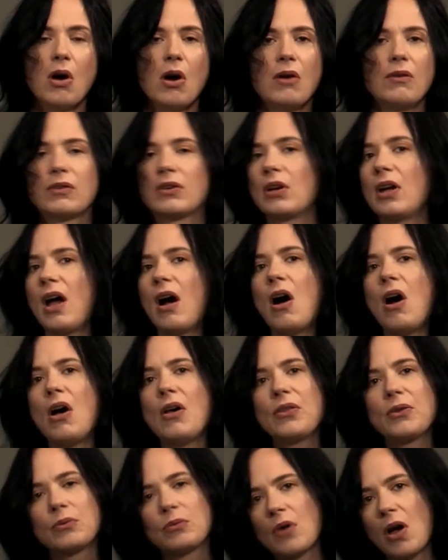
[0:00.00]
over
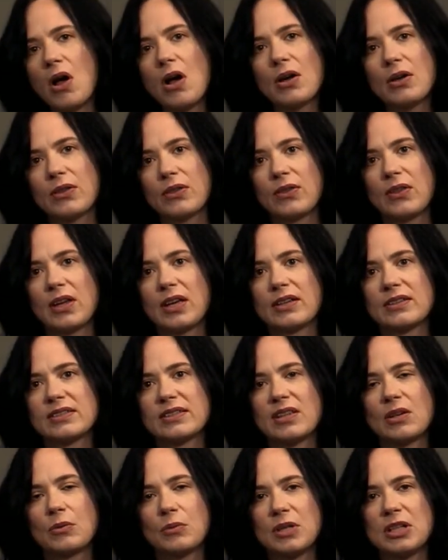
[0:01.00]
all the wrong things
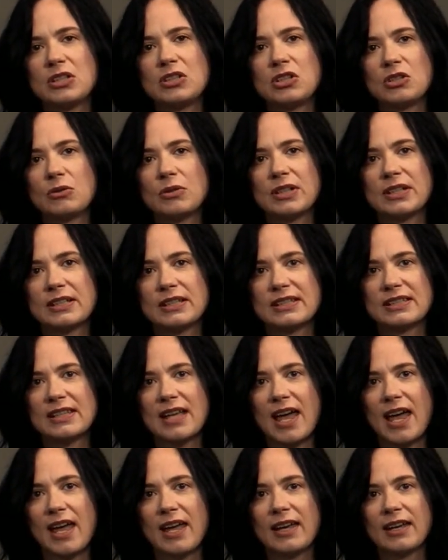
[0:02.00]
that we do and
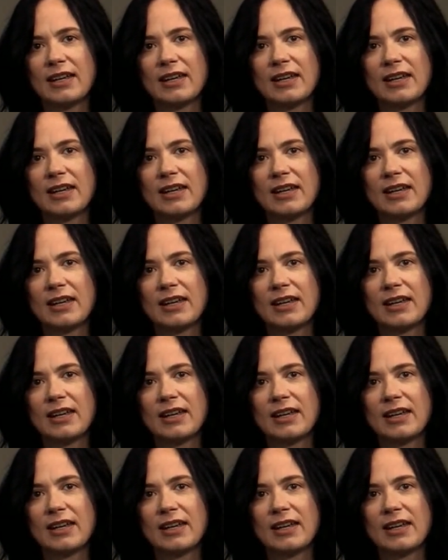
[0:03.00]
say.